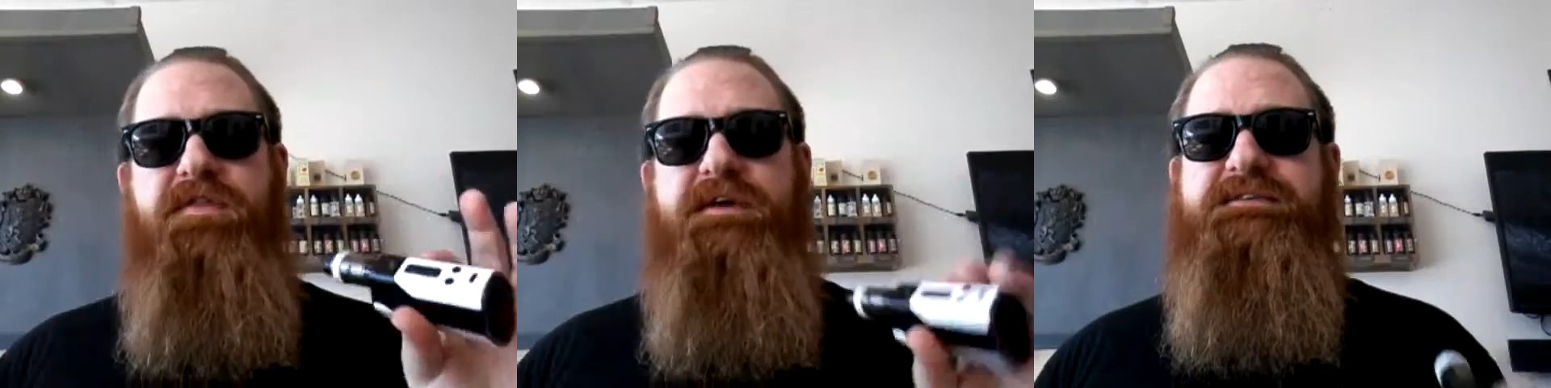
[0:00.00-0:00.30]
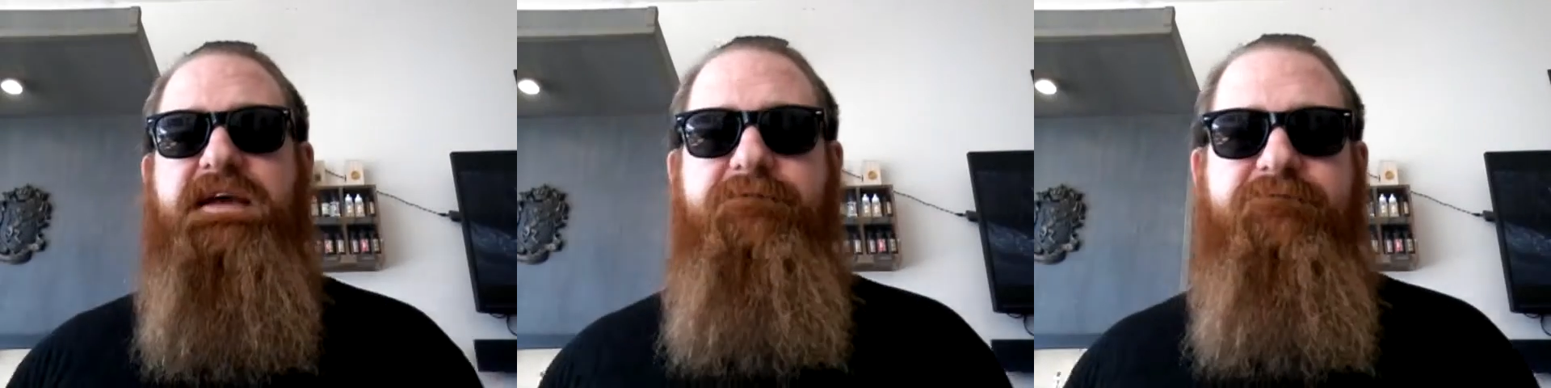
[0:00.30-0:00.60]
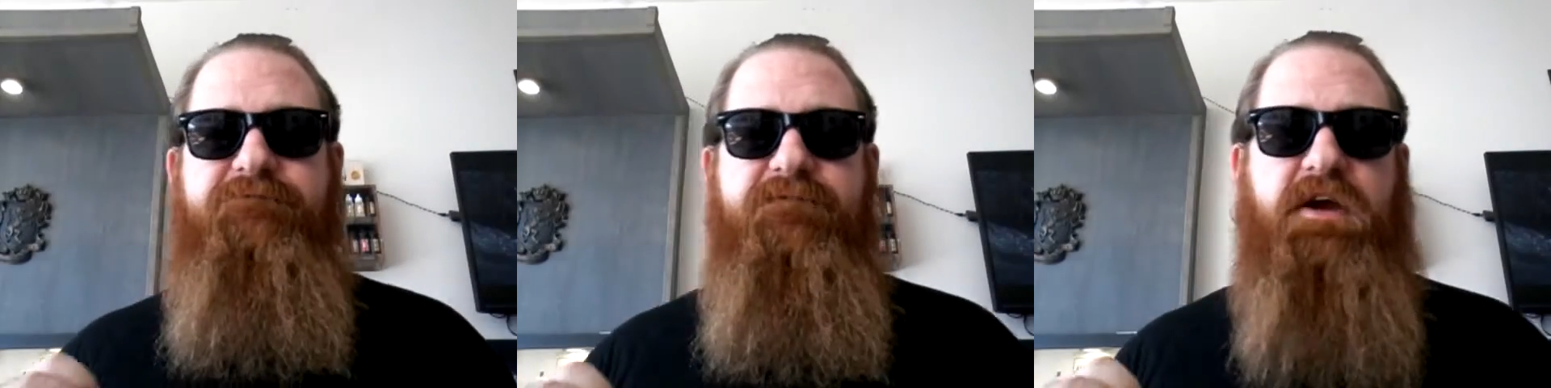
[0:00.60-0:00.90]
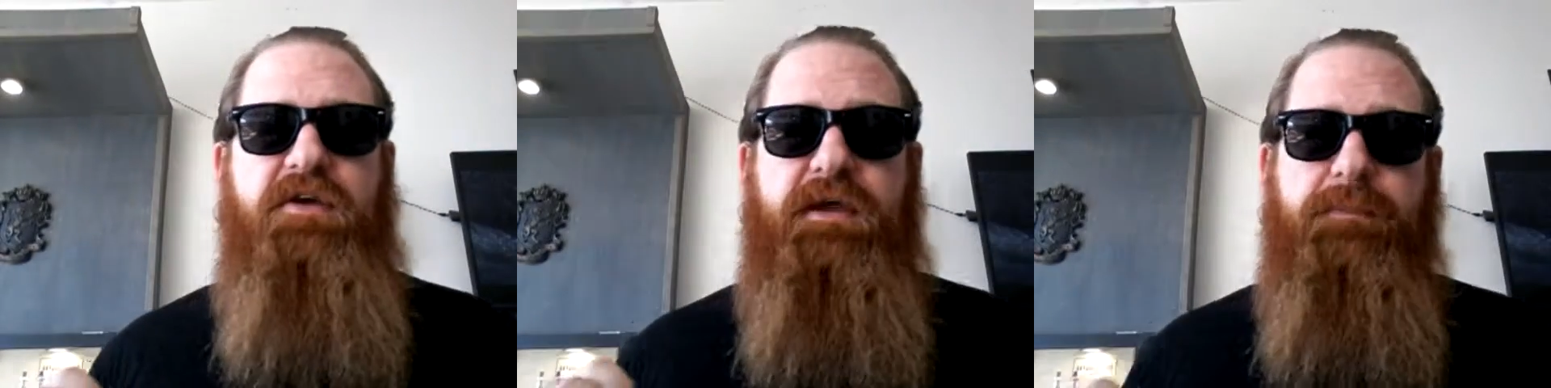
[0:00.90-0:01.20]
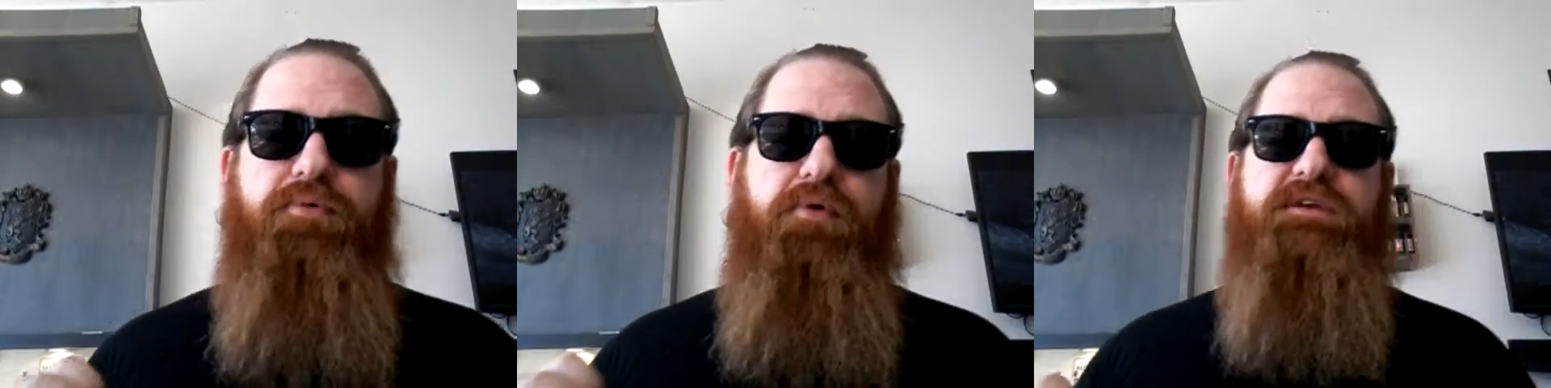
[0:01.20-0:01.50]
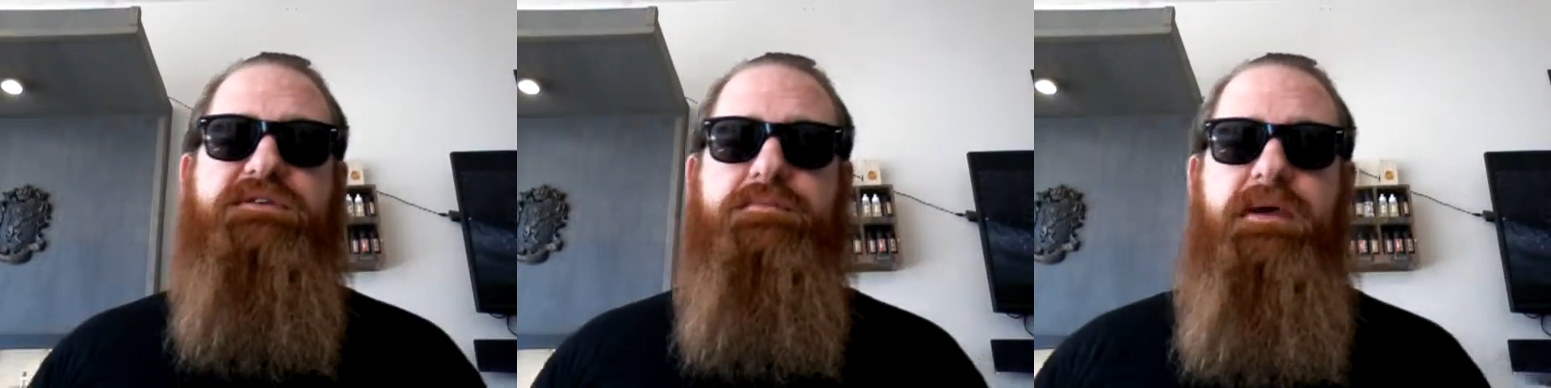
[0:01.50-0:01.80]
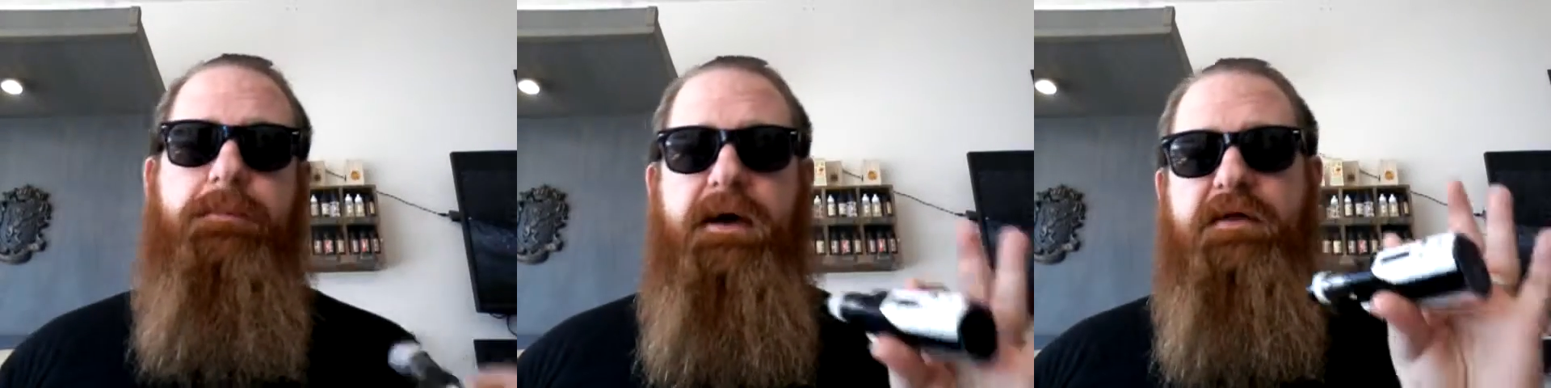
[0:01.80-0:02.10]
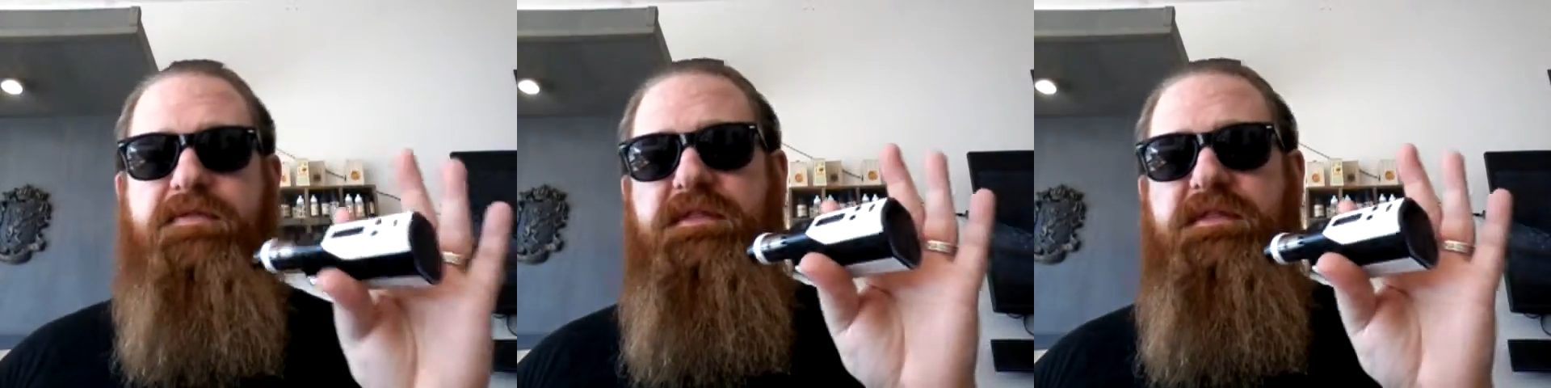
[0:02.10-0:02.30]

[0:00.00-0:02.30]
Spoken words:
things that very impressed me about